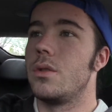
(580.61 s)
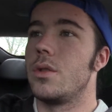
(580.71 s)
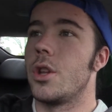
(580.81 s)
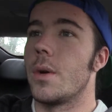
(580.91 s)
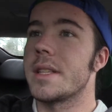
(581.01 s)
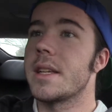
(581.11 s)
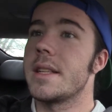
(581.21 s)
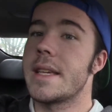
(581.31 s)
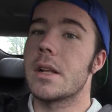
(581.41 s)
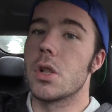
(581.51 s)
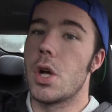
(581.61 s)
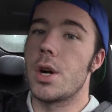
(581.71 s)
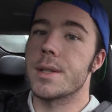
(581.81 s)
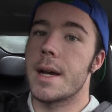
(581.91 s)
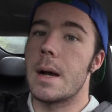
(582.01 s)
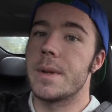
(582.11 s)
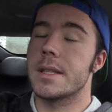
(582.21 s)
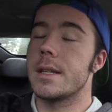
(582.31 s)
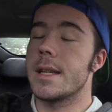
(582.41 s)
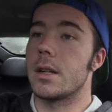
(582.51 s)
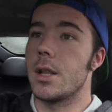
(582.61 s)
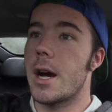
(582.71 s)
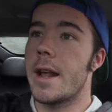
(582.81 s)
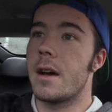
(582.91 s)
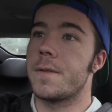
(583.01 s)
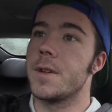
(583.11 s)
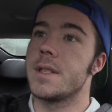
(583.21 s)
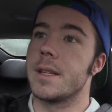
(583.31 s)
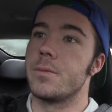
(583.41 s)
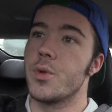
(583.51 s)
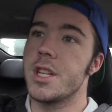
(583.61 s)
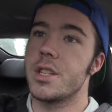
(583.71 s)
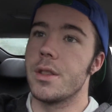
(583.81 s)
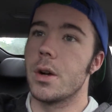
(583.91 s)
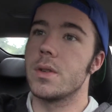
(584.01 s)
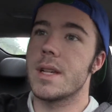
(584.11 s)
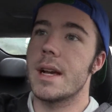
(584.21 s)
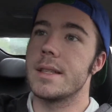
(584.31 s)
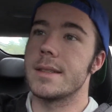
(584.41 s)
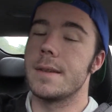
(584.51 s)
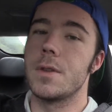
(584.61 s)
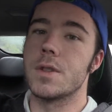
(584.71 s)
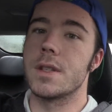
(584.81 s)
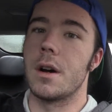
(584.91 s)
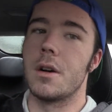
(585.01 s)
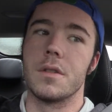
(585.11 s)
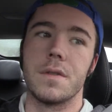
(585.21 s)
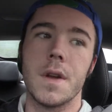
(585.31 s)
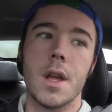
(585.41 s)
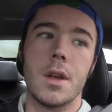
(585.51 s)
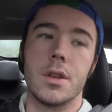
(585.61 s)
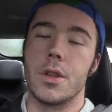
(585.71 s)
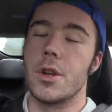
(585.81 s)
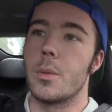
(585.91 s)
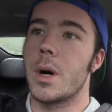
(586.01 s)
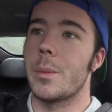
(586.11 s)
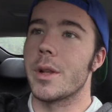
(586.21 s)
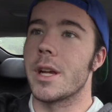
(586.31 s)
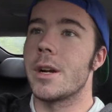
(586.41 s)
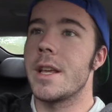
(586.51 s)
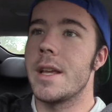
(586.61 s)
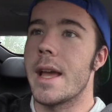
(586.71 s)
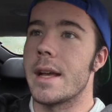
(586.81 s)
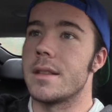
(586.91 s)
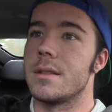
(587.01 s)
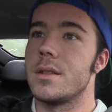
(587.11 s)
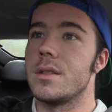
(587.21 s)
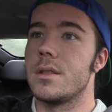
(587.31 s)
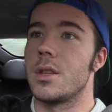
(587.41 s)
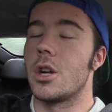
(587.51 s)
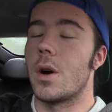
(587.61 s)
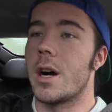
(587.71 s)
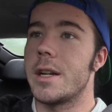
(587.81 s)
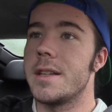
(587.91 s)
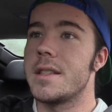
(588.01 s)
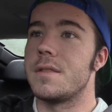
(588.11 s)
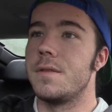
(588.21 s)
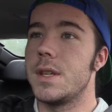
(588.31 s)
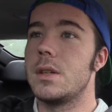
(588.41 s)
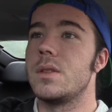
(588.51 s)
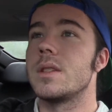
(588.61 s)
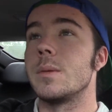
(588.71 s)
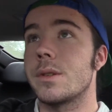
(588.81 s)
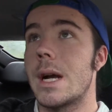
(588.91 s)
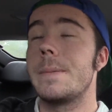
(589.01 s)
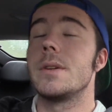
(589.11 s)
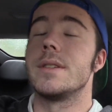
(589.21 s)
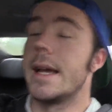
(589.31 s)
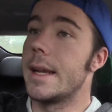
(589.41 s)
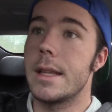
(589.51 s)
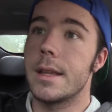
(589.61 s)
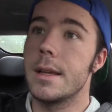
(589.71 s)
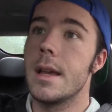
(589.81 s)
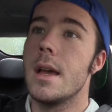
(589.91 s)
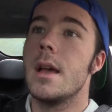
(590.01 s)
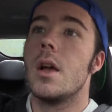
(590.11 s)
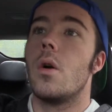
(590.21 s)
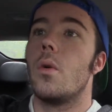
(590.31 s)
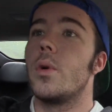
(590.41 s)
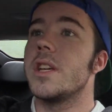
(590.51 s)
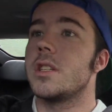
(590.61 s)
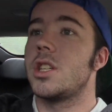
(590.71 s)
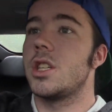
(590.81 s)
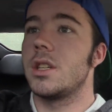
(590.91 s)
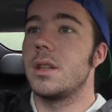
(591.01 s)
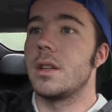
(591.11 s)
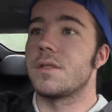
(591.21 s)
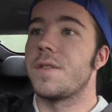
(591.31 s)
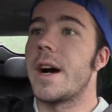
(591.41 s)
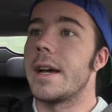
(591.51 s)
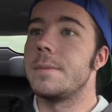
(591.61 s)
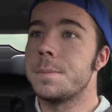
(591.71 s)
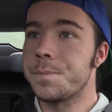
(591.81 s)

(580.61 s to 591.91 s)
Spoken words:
it's going to take a long time, and it's going to take a lot of effort to reach those guys' levels of, popularity and, audience, views, subscribers, anything, which is fine.